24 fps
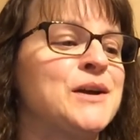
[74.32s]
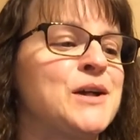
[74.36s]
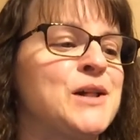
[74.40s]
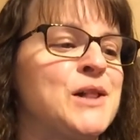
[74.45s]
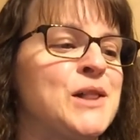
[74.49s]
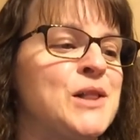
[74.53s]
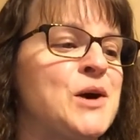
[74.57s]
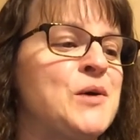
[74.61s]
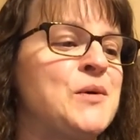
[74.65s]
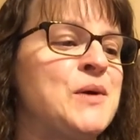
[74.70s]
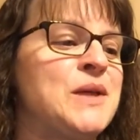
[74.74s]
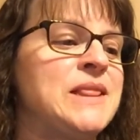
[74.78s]

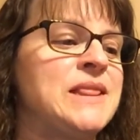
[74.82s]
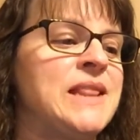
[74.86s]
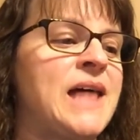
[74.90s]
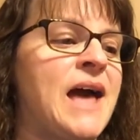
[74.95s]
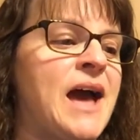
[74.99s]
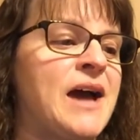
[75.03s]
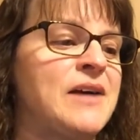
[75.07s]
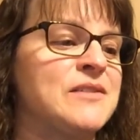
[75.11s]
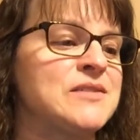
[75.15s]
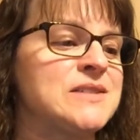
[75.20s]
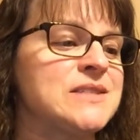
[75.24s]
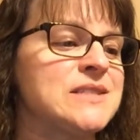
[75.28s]
Chloe
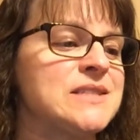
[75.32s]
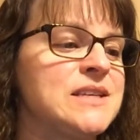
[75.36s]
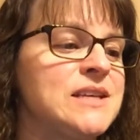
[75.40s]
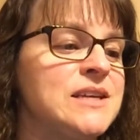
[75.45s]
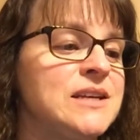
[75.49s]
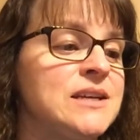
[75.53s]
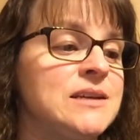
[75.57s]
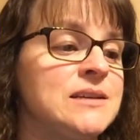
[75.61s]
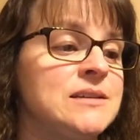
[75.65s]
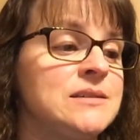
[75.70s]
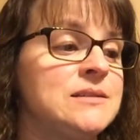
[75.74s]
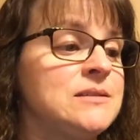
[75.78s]
laughs.
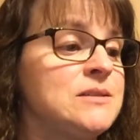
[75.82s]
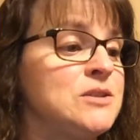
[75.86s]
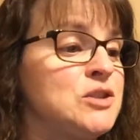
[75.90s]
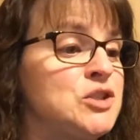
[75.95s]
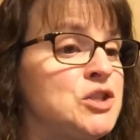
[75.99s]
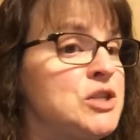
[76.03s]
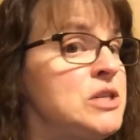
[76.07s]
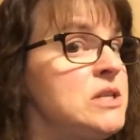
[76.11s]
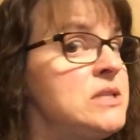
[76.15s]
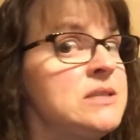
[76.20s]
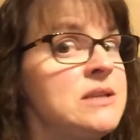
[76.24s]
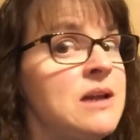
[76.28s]

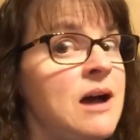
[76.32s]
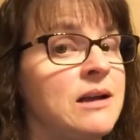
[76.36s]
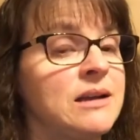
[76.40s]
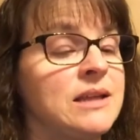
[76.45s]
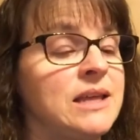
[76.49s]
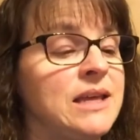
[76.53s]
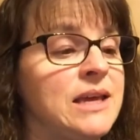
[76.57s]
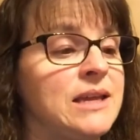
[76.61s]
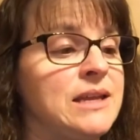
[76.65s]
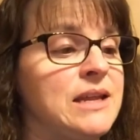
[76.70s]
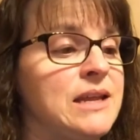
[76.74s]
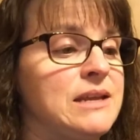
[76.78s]
She's not
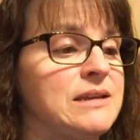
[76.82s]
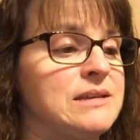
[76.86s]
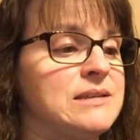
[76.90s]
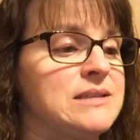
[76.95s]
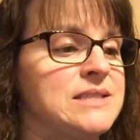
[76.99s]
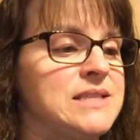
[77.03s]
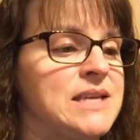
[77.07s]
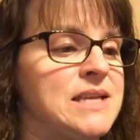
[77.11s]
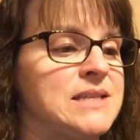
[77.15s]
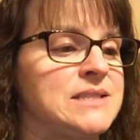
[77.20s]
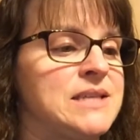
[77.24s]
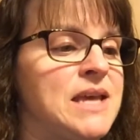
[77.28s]
kidding,
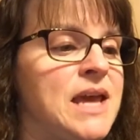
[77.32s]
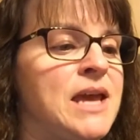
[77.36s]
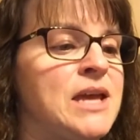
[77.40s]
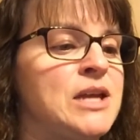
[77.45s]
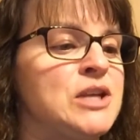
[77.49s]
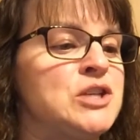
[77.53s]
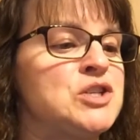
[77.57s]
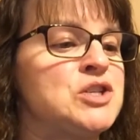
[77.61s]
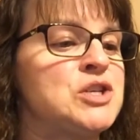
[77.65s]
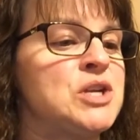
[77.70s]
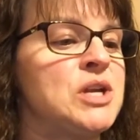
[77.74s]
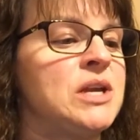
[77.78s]
says
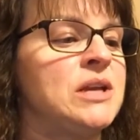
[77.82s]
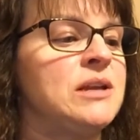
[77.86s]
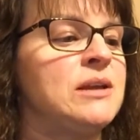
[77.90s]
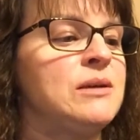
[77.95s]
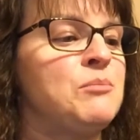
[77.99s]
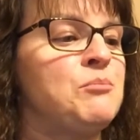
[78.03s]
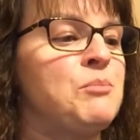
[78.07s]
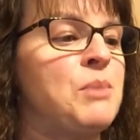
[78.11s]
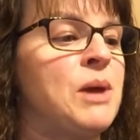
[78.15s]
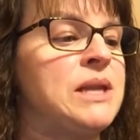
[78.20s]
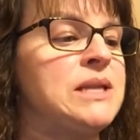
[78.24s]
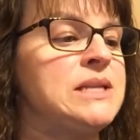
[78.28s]
Gage,
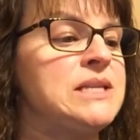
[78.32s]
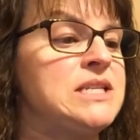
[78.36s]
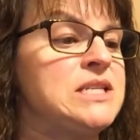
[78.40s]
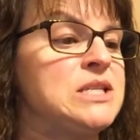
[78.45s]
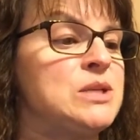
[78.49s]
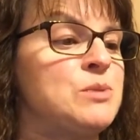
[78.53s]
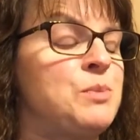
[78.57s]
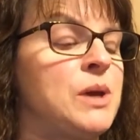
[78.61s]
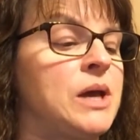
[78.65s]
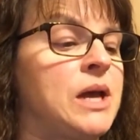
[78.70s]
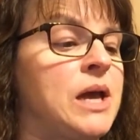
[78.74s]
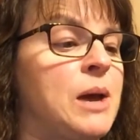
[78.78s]
bending to
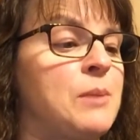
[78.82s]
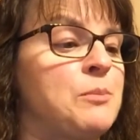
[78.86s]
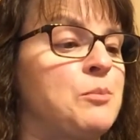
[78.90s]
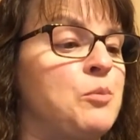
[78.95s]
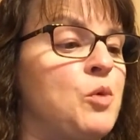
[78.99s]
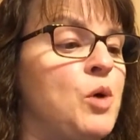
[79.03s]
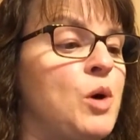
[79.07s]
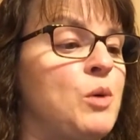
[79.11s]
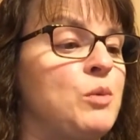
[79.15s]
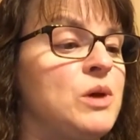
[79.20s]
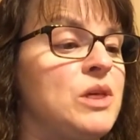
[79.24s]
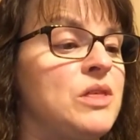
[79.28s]
pick up
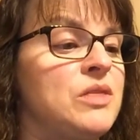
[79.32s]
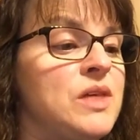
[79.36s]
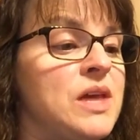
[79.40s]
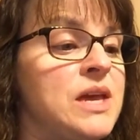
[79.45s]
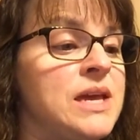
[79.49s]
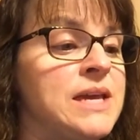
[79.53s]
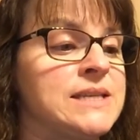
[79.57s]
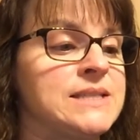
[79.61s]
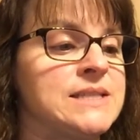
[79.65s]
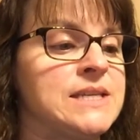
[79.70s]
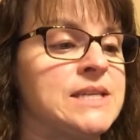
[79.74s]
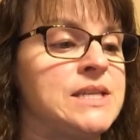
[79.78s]
what we
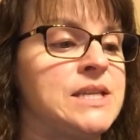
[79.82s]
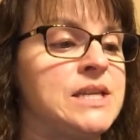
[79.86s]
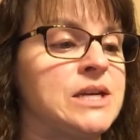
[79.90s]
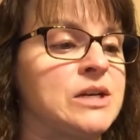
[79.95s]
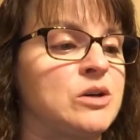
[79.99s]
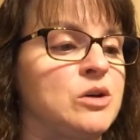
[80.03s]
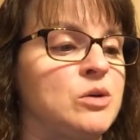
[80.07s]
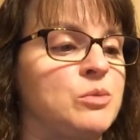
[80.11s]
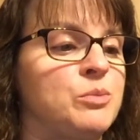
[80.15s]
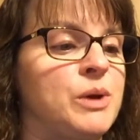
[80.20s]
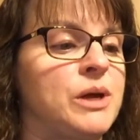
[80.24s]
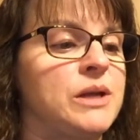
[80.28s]
think is a
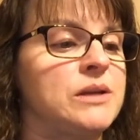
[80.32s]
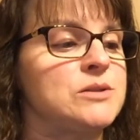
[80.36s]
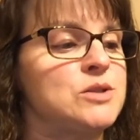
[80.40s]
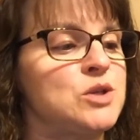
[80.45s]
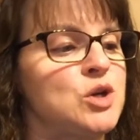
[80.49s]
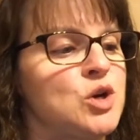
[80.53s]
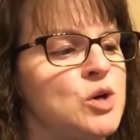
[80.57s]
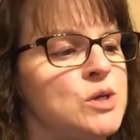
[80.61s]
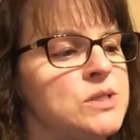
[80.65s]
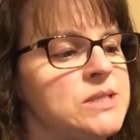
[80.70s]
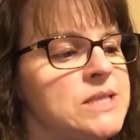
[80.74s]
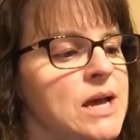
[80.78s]
nickel but
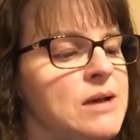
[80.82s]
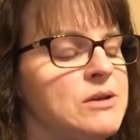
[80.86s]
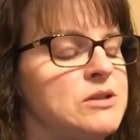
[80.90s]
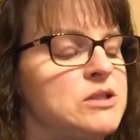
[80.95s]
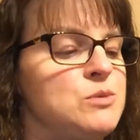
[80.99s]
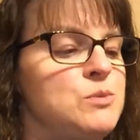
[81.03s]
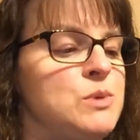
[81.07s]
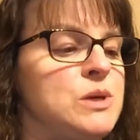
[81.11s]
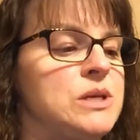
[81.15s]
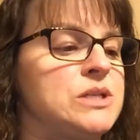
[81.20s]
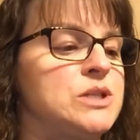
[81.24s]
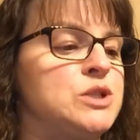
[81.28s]
turns out to
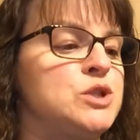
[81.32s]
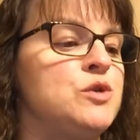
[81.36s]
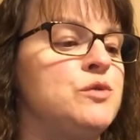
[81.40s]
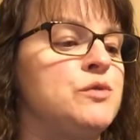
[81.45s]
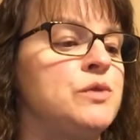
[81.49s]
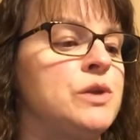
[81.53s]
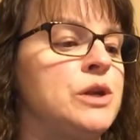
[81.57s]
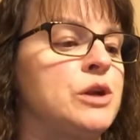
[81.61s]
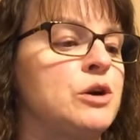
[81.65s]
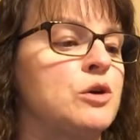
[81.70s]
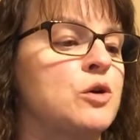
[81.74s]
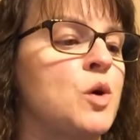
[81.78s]
be a
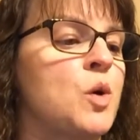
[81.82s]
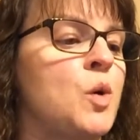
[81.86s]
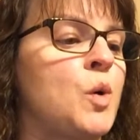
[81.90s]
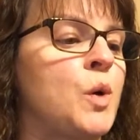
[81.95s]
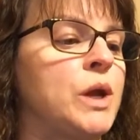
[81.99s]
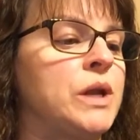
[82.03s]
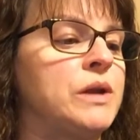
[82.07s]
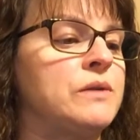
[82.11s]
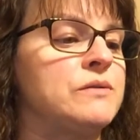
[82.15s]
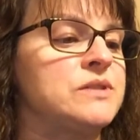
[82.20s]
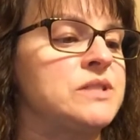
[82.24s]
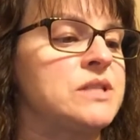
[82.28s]
souvenir
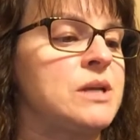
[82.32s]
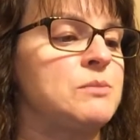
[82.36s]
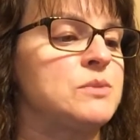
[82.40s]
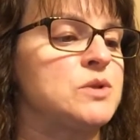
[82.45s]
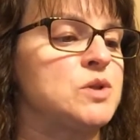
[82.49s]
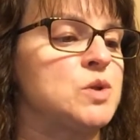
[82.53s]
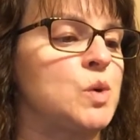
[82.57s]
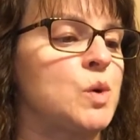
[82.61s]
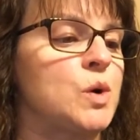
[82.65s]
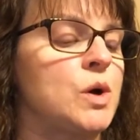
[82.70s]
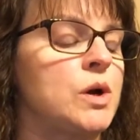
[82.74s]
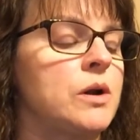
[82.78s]
coin of some
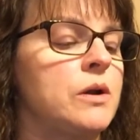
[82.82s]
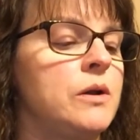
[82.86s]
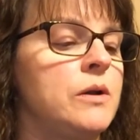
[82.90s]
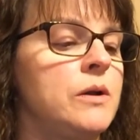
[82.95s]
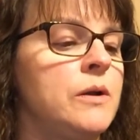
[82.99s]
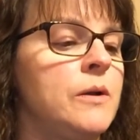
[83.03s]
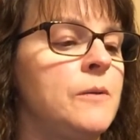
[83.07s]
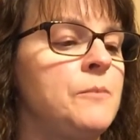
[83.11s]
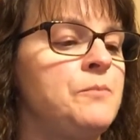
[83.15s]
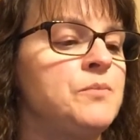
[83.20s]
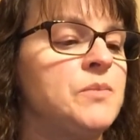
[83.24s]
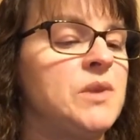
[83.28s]
sort.
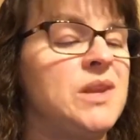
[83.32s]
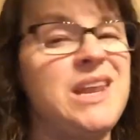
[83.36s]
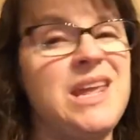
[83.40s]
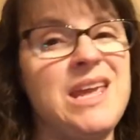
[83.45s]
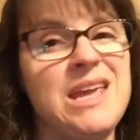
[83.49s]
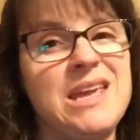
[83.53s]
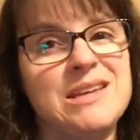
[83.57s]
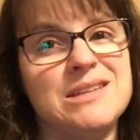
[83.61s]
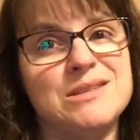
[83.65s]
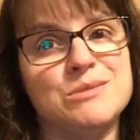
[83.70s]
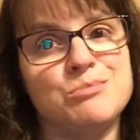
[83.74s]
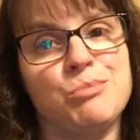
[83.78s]

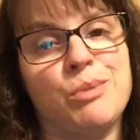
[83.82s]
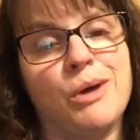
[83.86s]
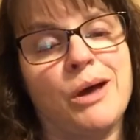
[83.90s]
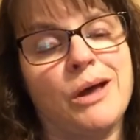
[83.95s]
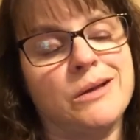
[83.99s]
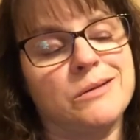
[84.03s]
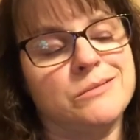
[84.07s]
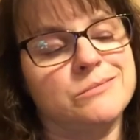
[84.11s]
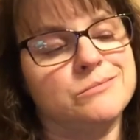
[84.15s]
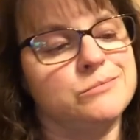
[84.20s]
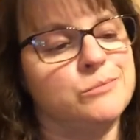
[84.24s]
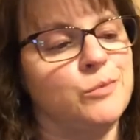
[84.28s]
Neat,
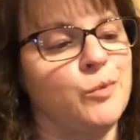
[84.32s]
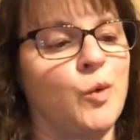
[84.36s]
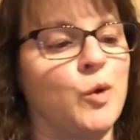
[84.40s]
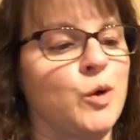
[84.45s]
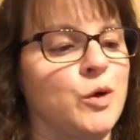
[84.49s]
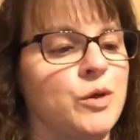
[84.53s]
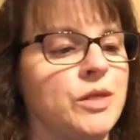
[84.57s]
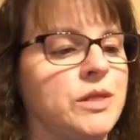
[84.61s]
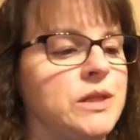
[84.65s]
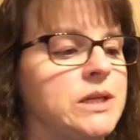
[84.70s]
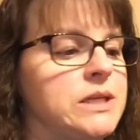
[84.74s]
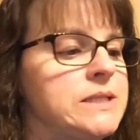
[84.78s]
but
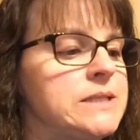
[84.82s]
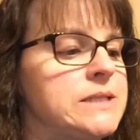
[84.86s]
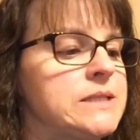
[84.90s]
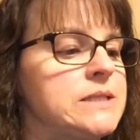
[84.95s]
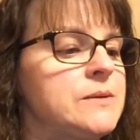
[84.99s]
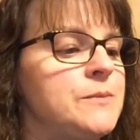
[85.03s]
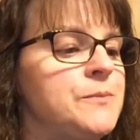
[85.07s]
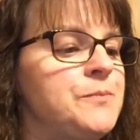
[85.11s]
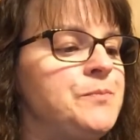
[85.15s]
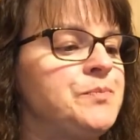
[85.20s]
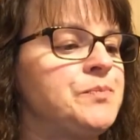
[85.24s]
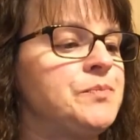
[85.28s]
worthless.
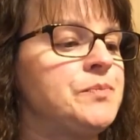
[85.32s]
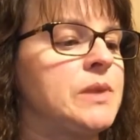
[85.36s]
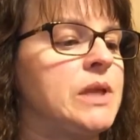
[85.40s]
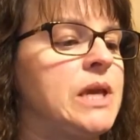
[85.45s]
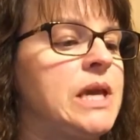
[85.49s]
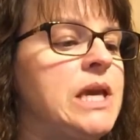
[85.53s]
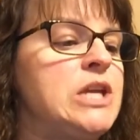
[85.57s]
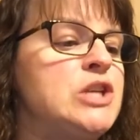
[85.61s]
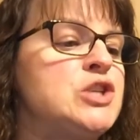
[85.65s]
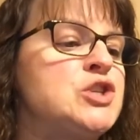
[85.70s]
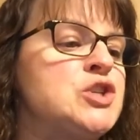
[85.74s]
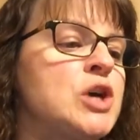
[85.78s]

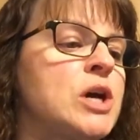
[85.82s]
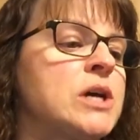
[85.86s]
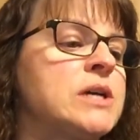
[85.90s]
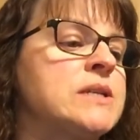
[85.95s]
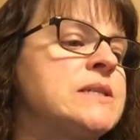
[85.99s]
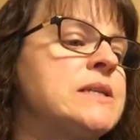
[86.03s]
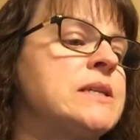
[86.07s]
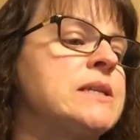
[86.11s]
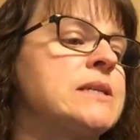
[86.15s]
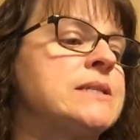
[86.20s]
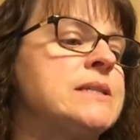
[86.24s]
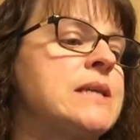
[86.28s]
He chucks
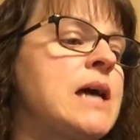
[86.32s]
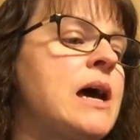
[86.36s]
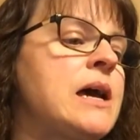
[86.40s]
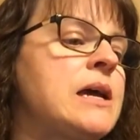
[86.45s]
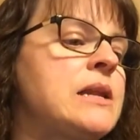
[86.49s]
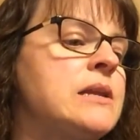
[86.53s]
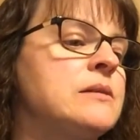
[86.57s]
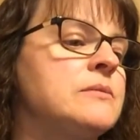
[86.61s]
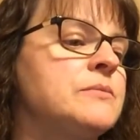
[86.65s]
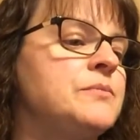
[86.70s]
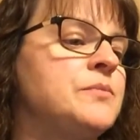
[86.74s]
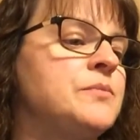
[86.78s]
it aside.